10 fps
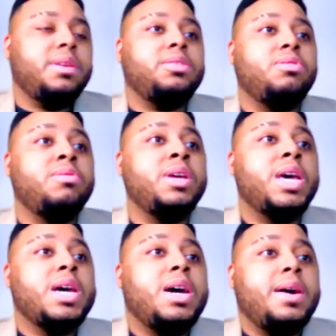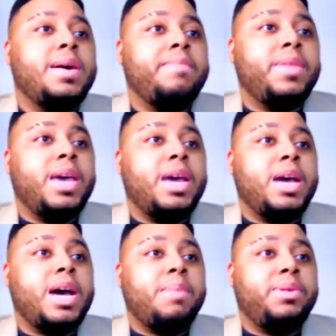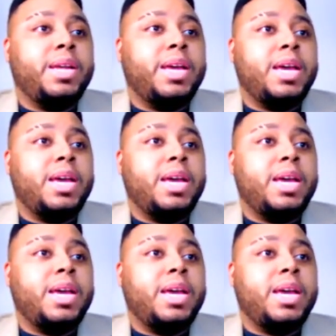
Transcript: So I put